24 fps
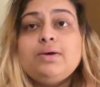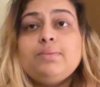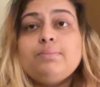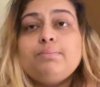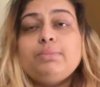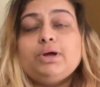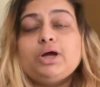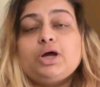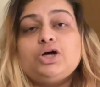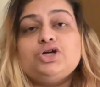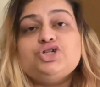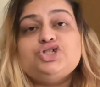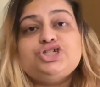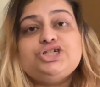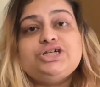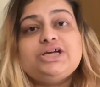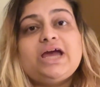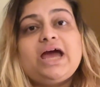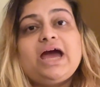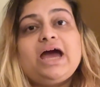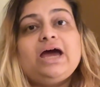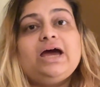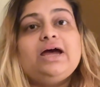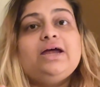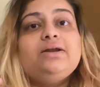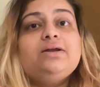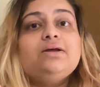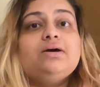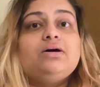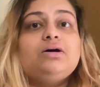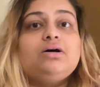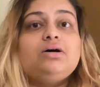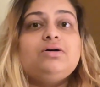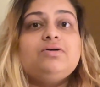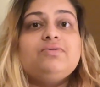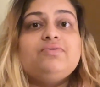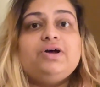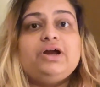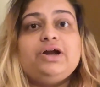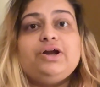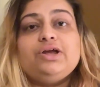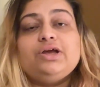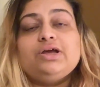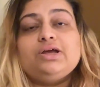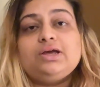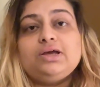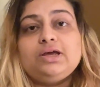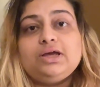because she had a
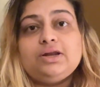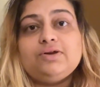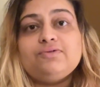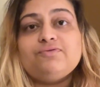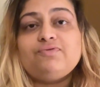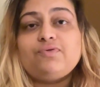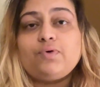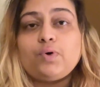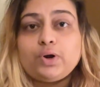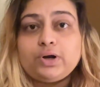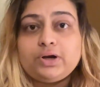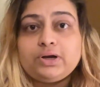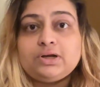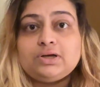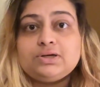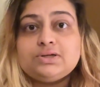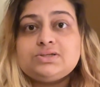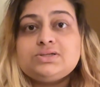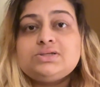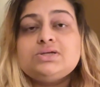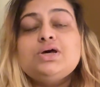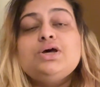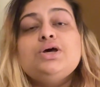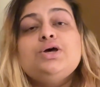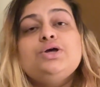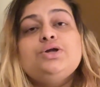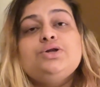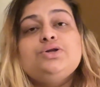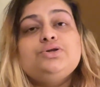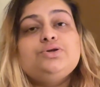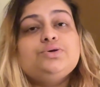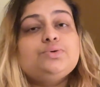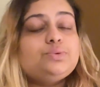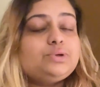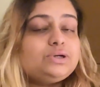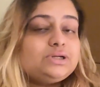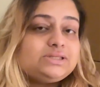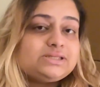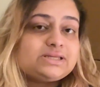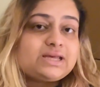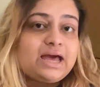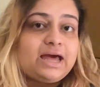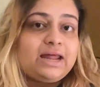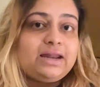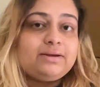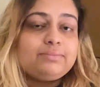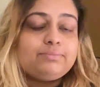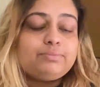very keen fondness towards
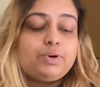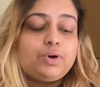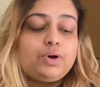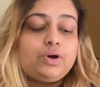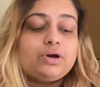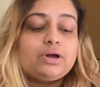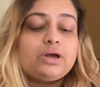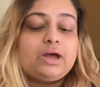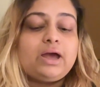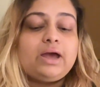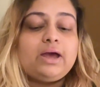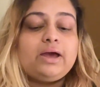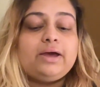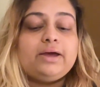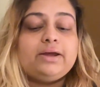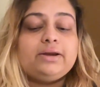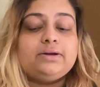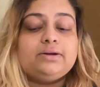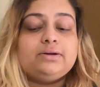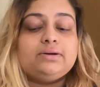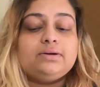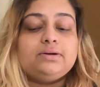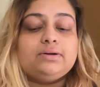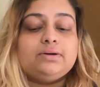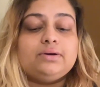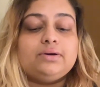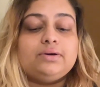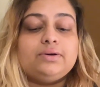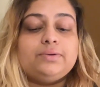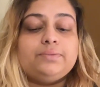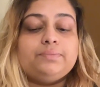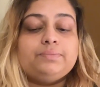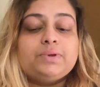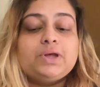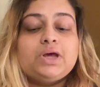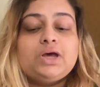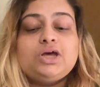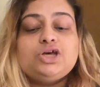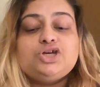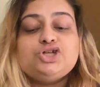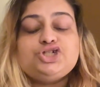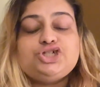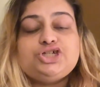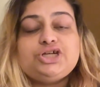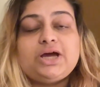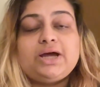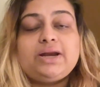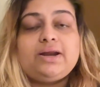Kalimpong, and
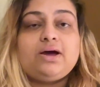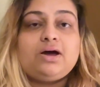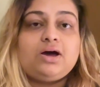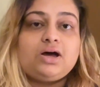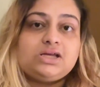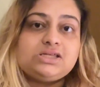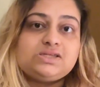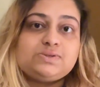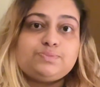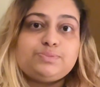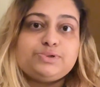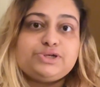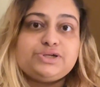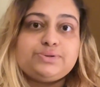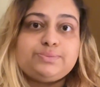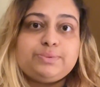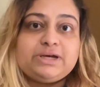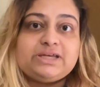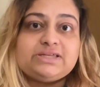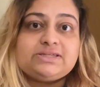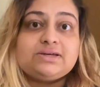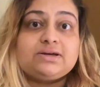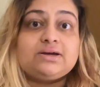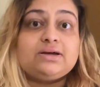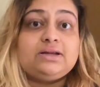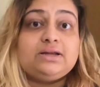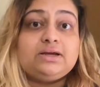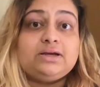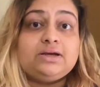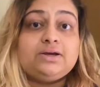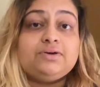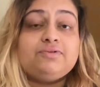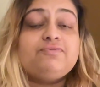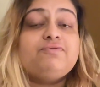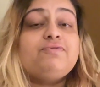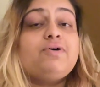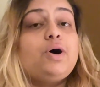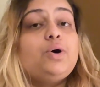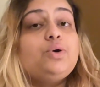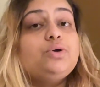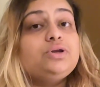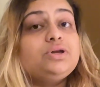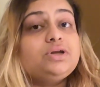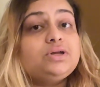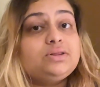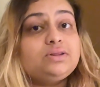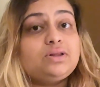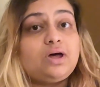she and her husband basically
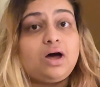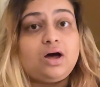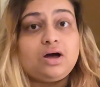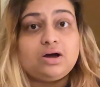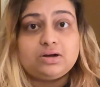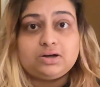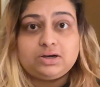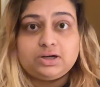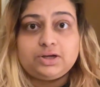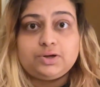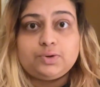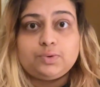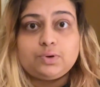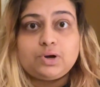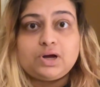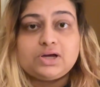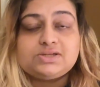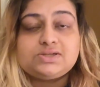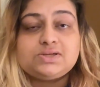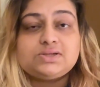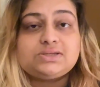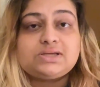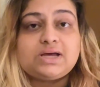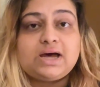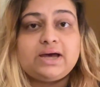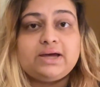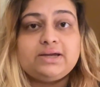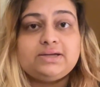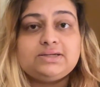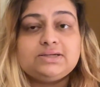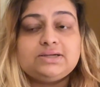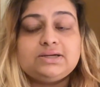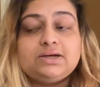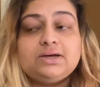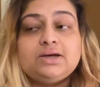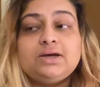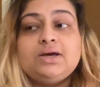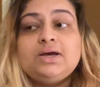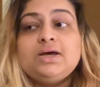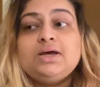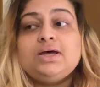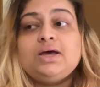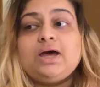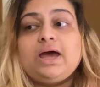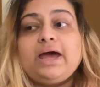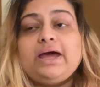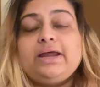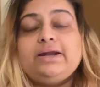founded the Agni Yoga Society,
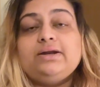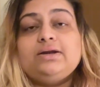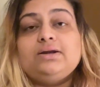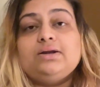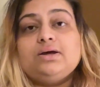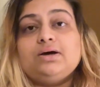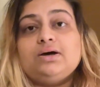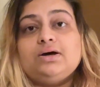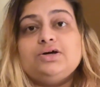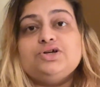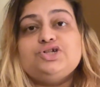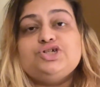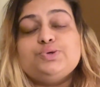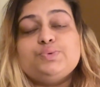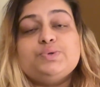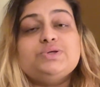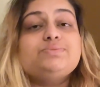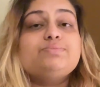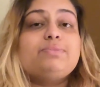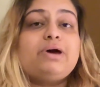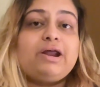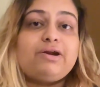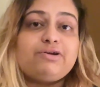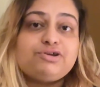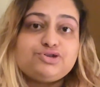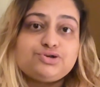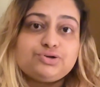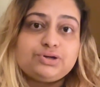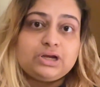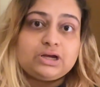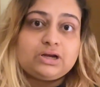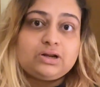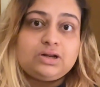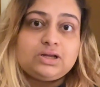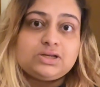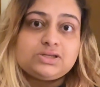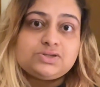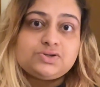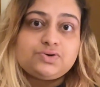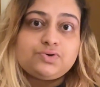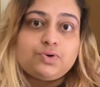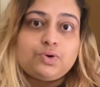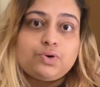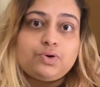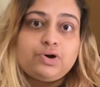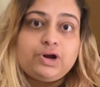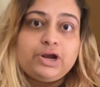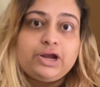and she was married to Nicholas
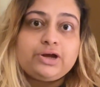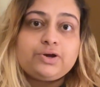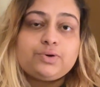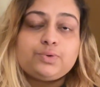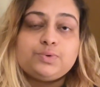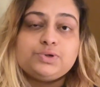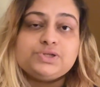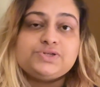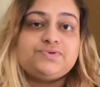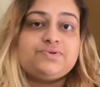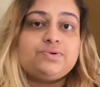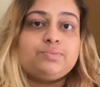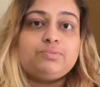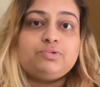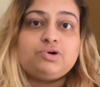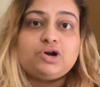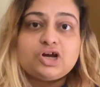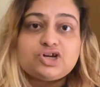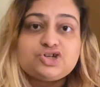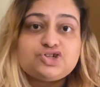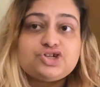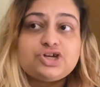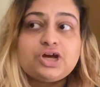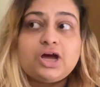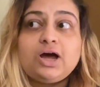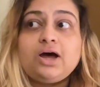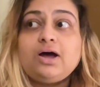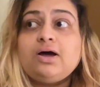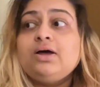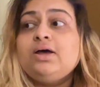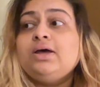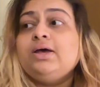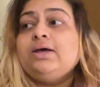Roerich, who was from Russia.